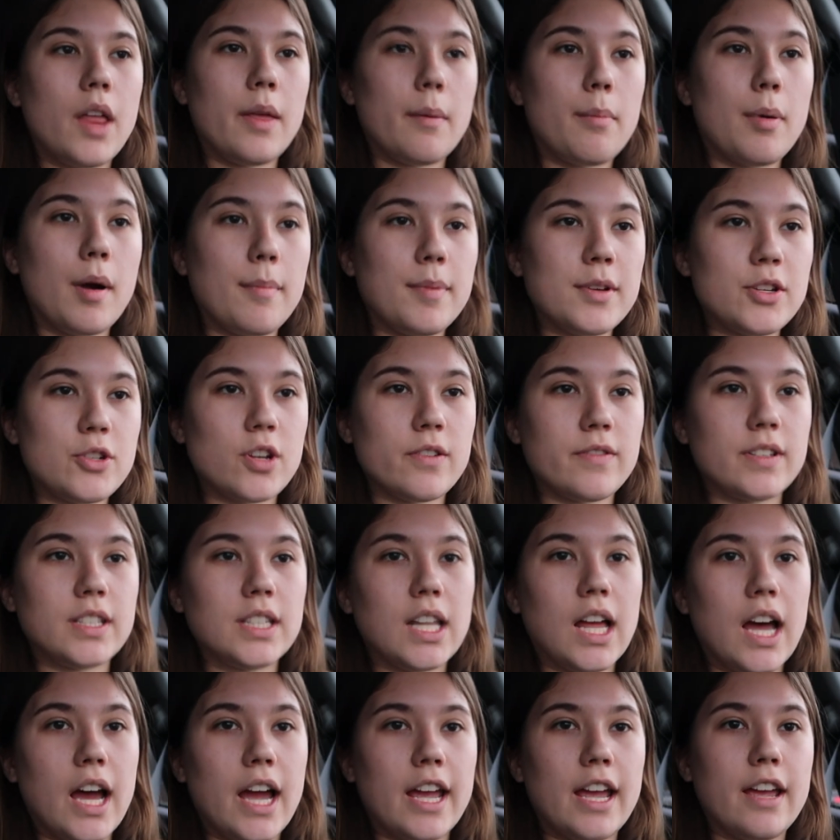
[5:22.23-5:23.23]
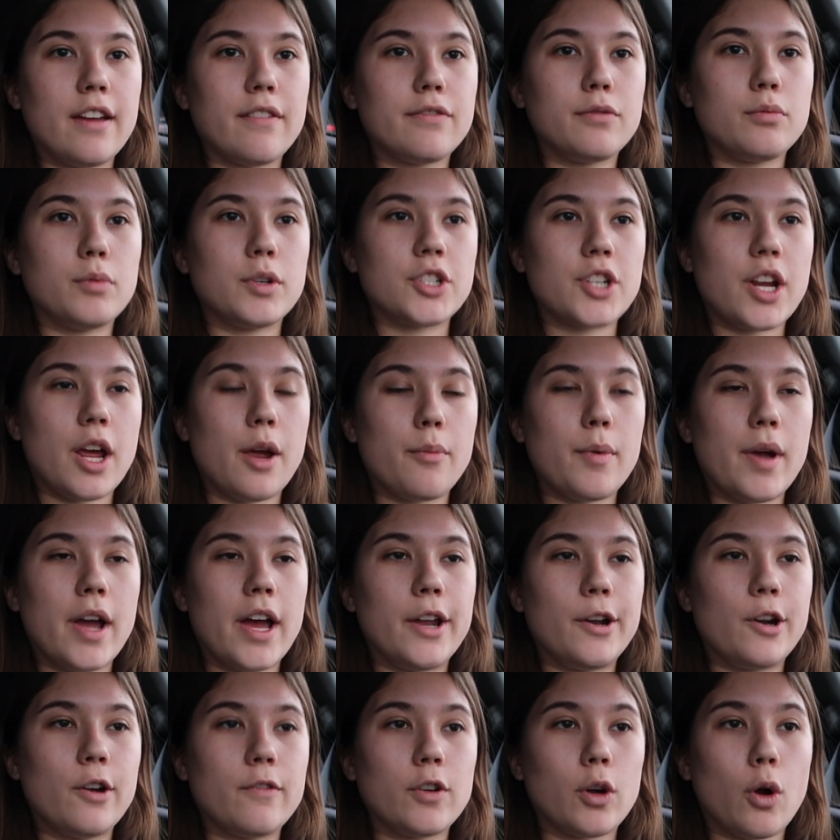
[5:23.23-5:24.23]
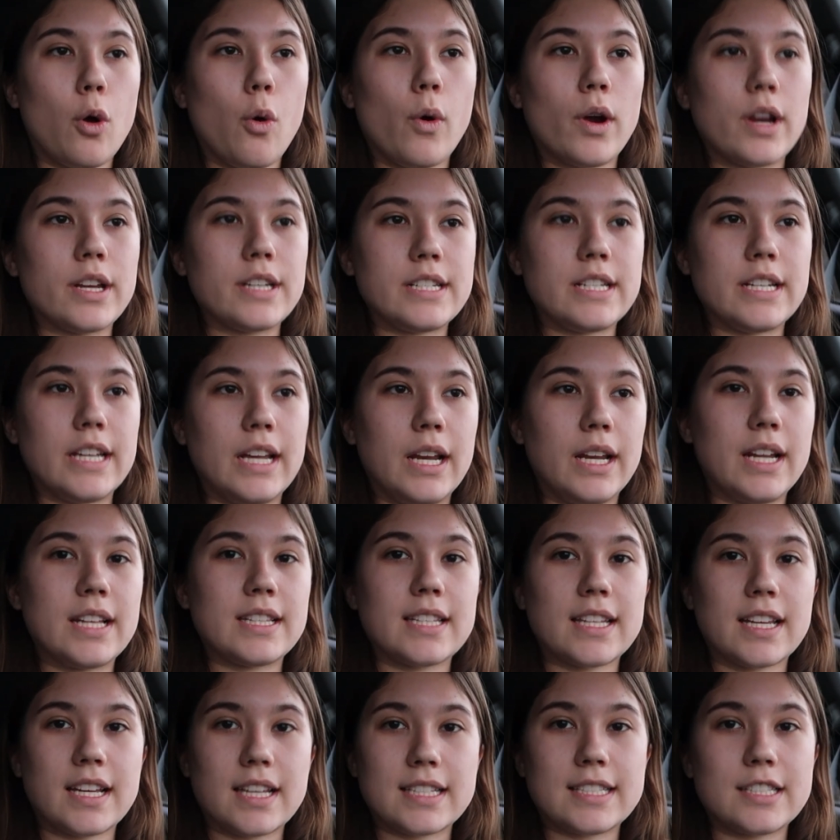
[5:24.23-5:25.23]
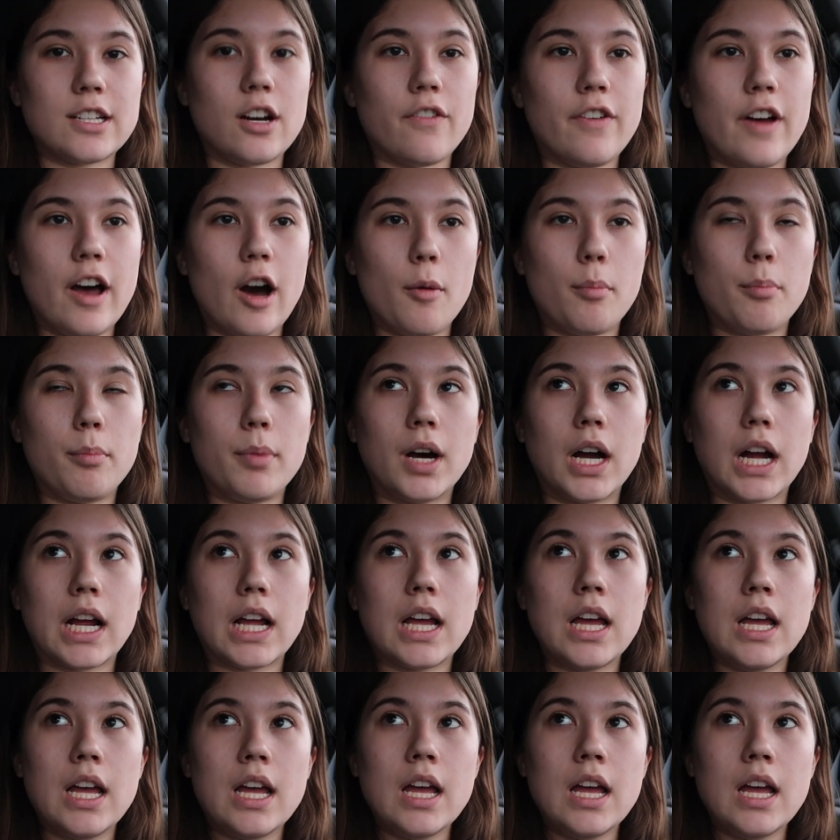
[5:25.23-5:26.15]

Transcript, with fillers: The Purpose Driven Life, which I read over quarantine. It's like a self-help book.